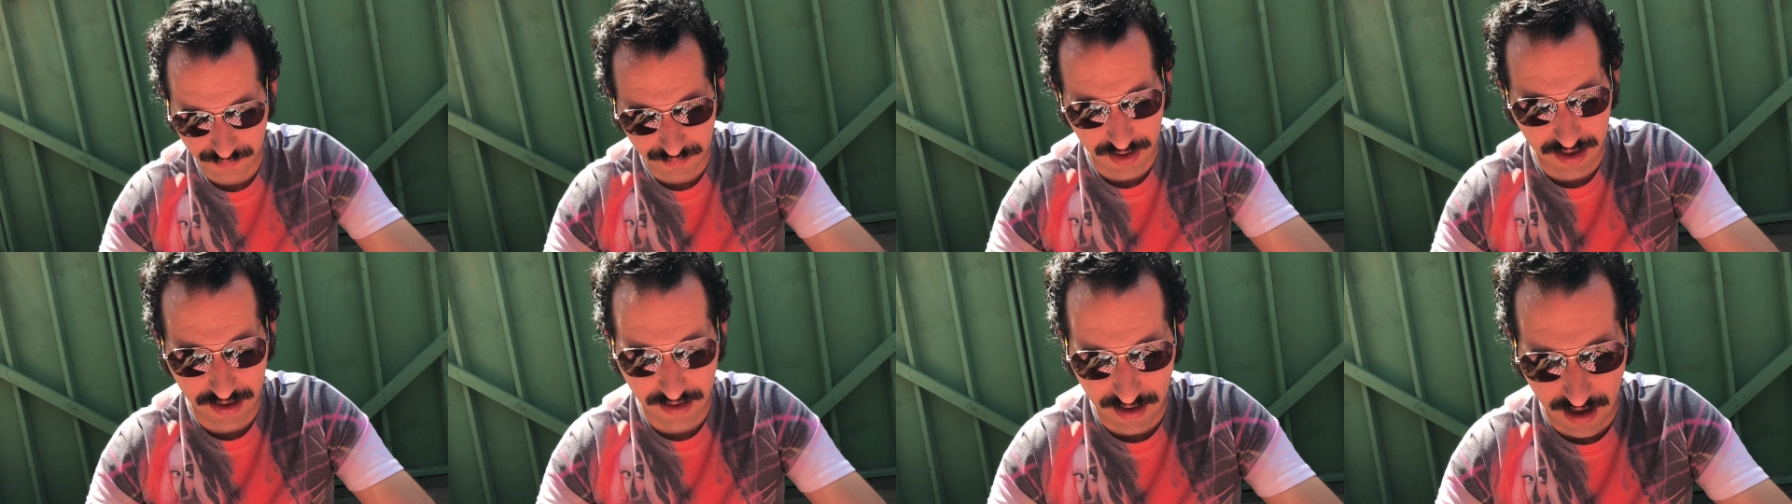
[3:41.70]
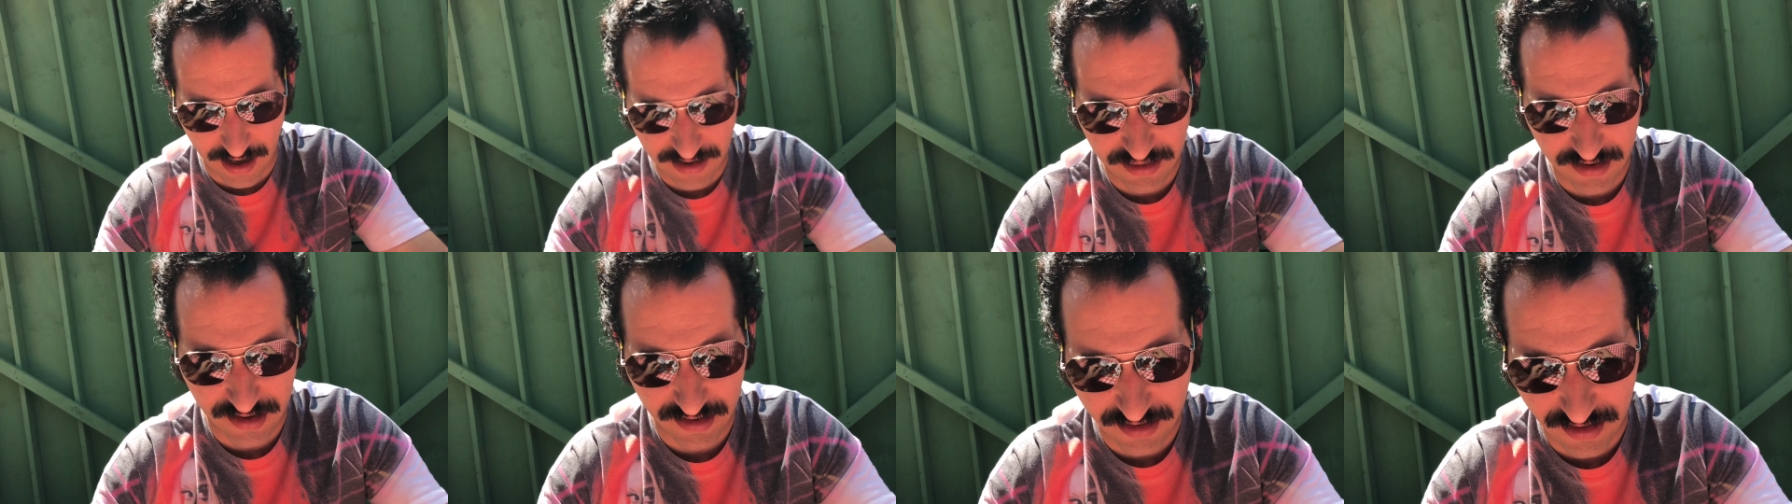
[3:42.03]
but
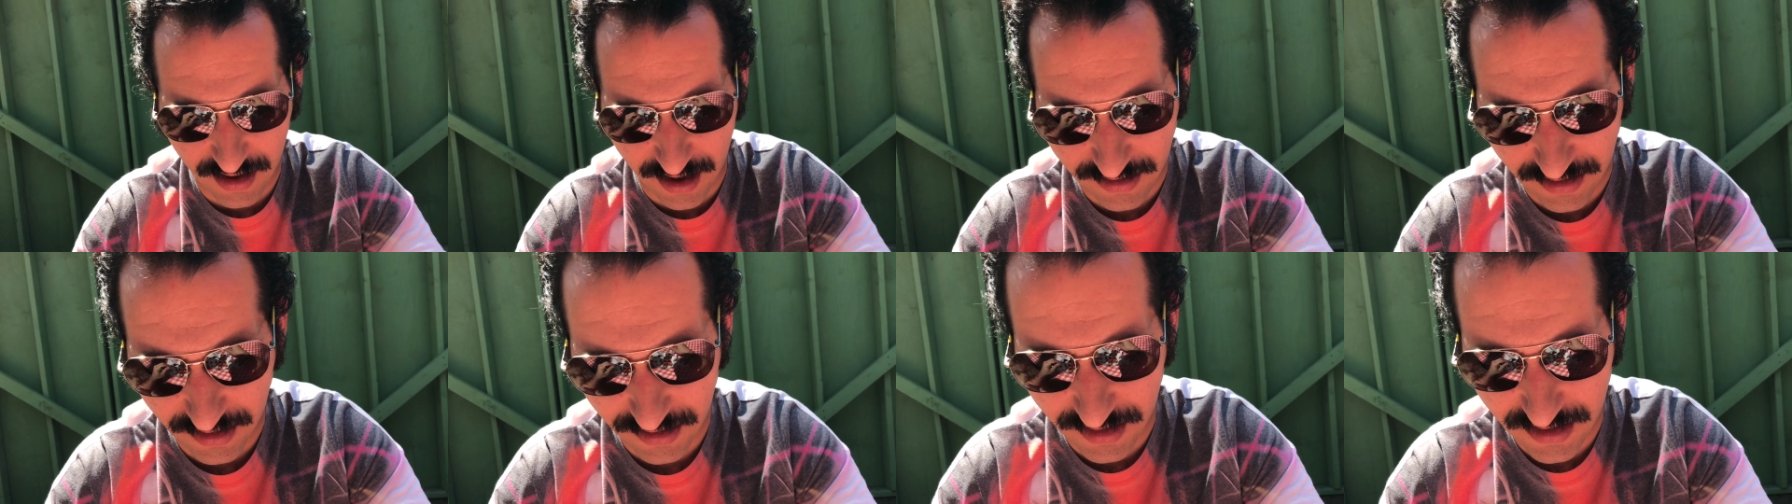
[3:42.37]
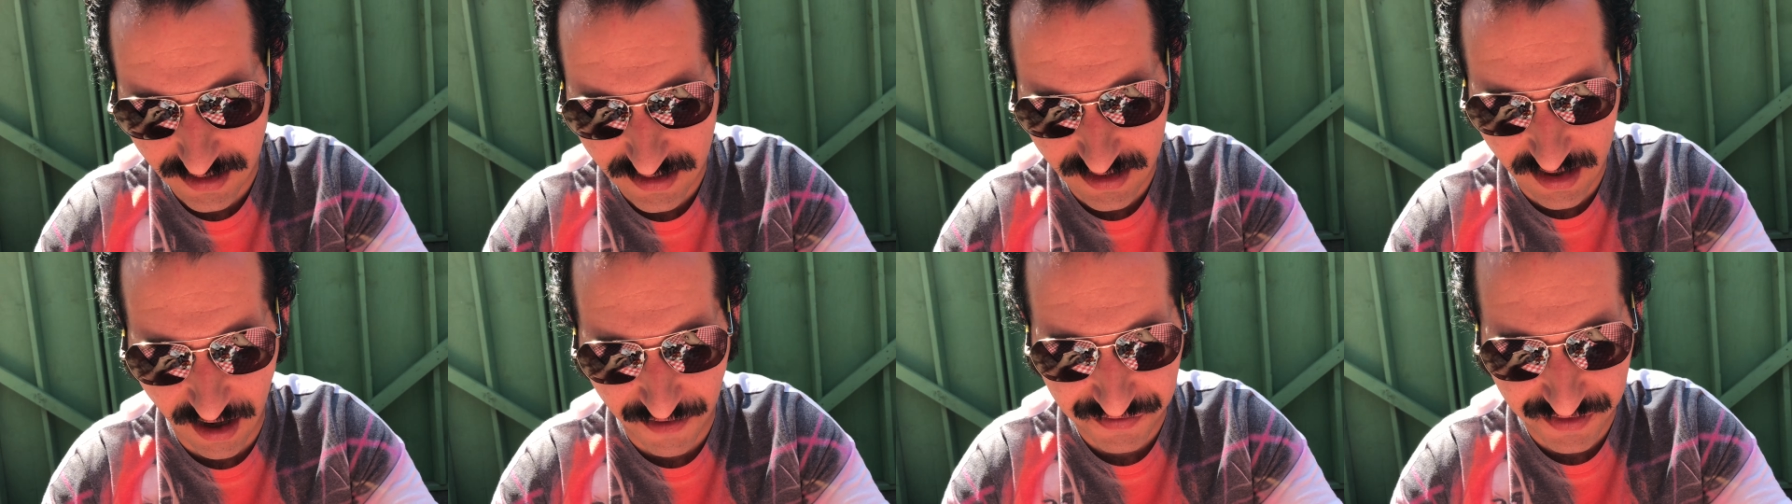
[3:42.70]
I think I think
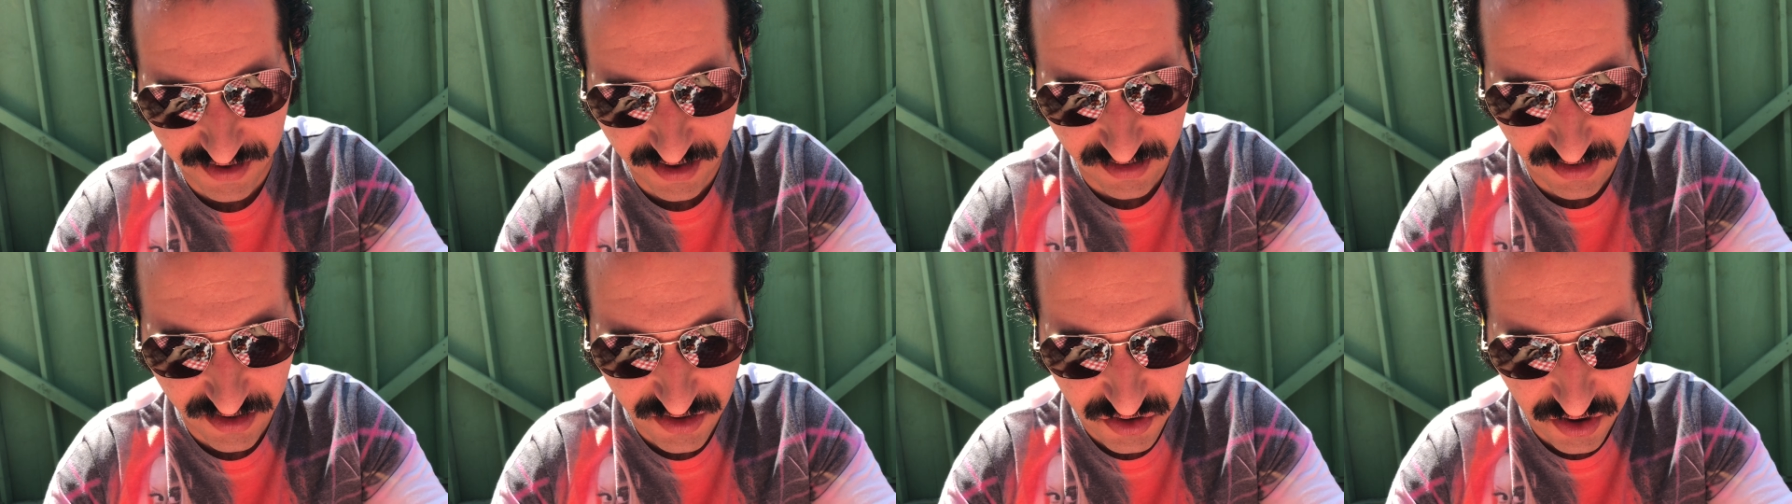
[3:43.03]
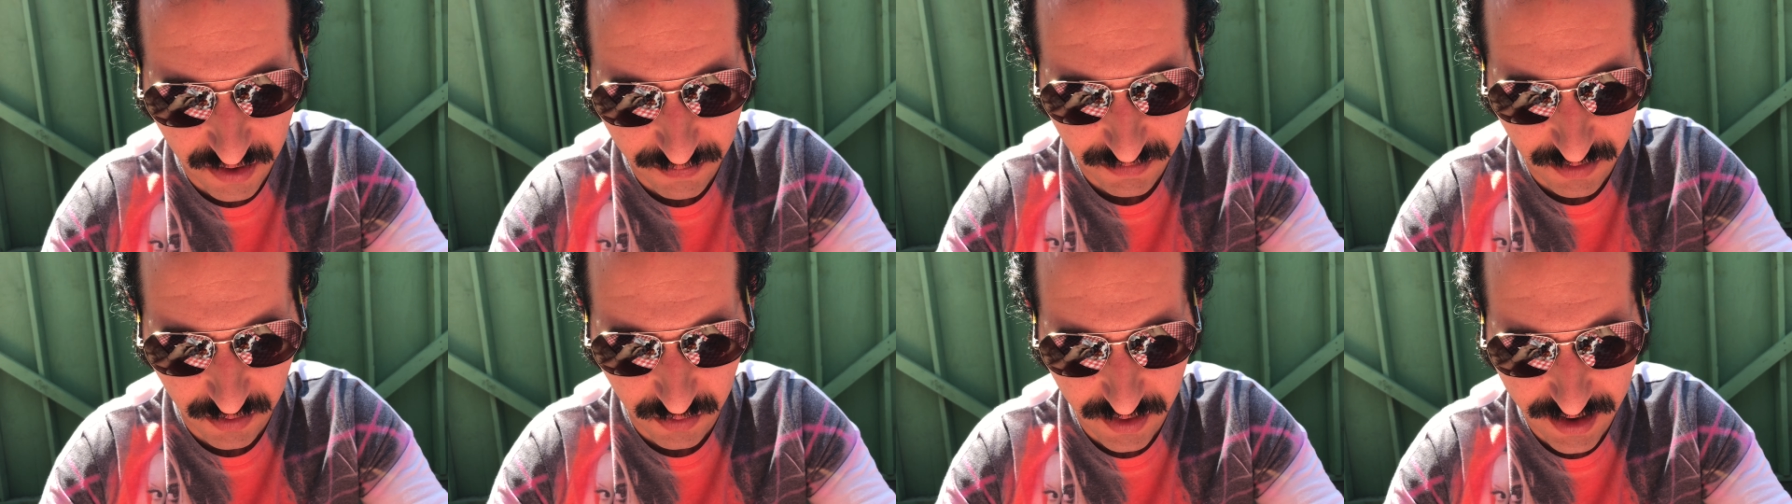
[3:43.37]
these definitely
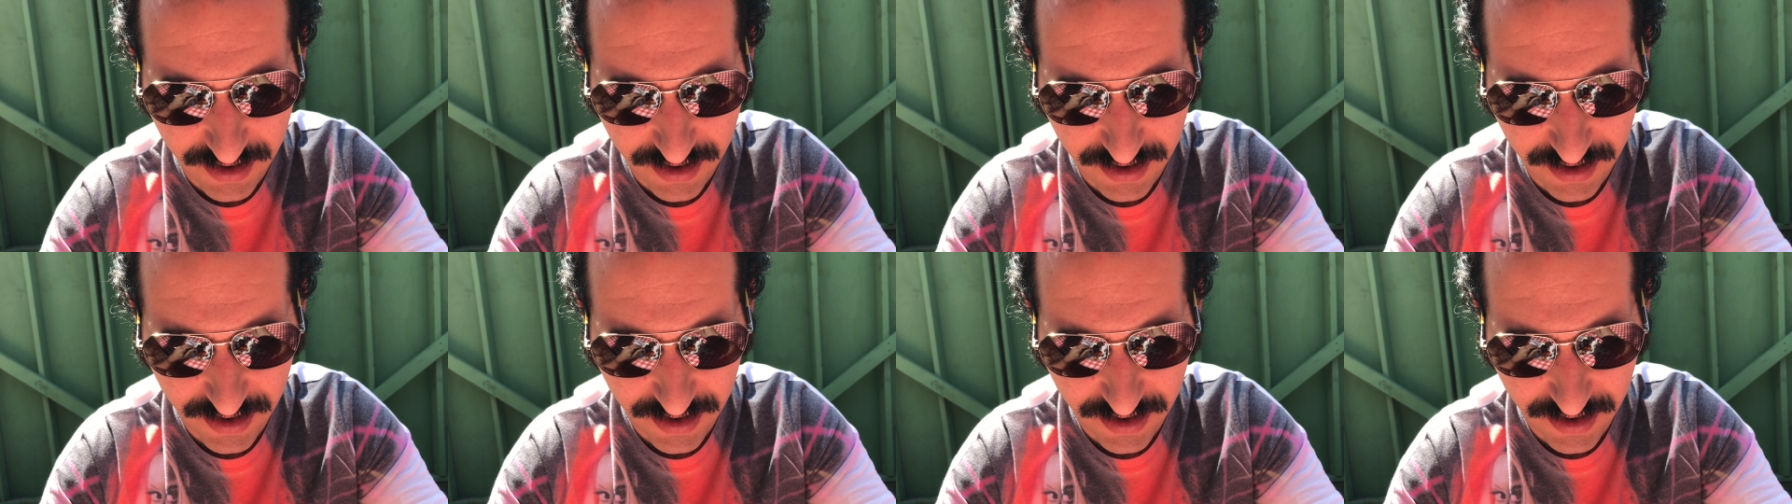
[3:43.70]
trump the